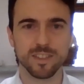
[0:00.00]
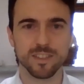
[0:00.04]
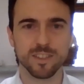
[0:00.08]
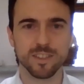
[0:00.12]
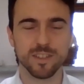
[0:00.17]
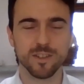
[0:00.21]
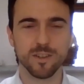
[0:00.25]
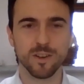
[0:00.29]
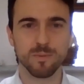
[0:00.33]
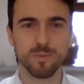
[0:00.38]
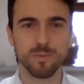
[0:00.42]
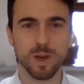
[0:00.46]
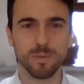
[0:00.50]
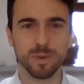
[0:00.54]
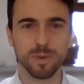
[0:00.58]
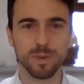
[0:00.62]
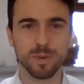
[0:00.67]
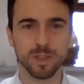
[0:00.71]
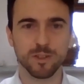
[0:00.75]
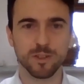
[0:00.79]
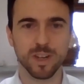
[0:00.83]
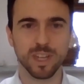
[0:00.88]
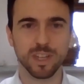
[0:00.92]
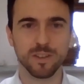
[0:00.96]
know it might
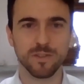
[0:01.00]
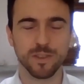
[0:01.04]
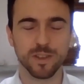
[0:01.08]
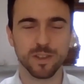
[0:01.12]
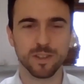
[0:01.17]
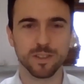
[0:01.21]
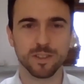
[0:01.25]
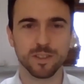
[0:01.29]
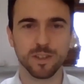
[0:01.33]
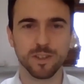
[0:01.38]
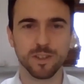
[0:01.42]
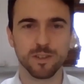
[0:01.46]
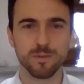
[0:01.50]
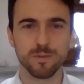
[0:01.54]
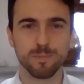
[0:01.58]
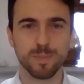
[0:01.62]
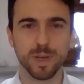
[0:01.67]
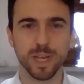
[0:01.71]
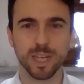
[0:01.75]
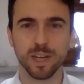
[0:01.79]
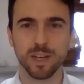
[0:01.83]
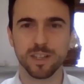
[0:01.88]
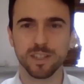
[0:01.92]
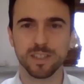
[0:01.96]
be tricky for you to
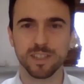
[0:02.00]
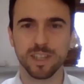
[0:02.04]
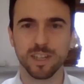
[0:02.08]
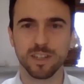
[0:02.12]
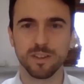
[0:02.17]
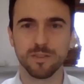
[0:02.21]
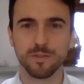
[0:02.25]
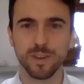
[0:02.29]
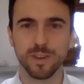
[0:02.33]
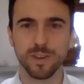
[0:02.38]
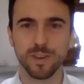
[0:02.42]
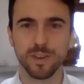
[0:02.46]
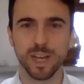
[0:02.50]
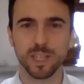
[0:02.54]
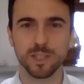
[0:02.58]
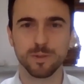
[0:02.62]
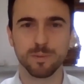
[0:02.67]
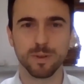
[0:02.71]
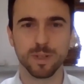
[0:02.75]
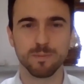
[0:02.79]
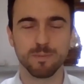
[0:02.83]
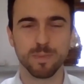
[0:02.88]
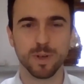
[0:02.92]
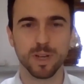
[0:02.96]
pick out an
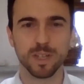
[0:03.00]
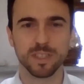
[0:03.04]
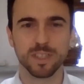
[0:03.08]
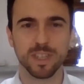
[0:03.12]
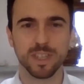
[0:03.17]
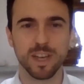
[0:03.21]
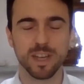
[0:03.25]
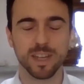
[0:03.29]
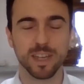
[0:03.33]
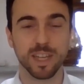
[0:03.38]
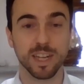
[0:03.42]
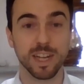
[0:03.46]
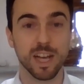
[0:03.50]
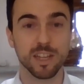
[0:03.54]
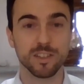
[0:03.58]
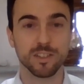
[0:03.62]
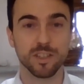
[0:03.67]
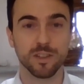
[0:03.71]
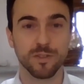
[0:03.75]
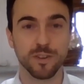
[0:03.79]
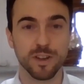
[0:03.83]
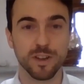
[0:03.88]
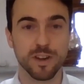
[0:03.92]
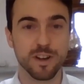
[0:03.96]
investment, but I can ask
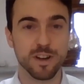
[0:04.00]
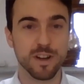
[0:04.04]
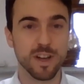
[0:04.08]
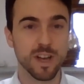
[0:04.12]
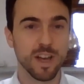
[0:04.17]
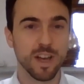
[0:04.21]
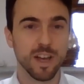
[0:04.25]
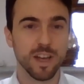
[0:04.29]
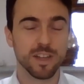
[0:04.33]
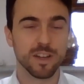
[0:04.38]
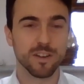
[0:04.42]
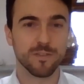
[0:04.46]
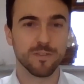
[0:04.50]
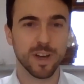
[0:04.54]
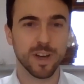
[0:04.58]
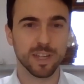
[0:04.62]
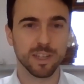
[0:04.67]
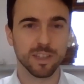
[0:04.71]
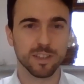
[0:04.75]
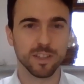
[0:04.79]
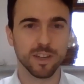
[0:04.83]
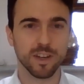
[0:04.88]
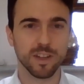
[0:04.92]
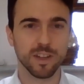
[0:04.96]
you for your final
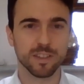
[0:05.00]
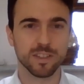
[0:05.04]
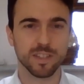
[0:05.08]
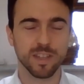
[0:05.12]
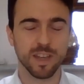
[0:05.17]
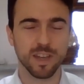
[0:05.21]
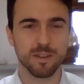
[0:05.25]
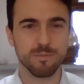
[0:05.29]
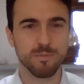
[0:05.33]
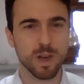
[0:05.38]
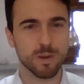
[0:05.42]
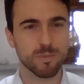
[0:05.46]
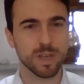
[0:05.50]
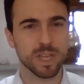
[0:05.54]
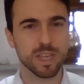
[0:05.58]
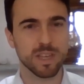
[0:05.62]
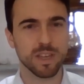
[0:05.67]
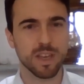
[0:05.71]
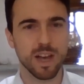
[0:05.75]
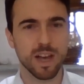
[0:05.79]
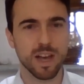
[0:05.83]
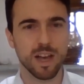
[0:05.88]
thoughts and maybe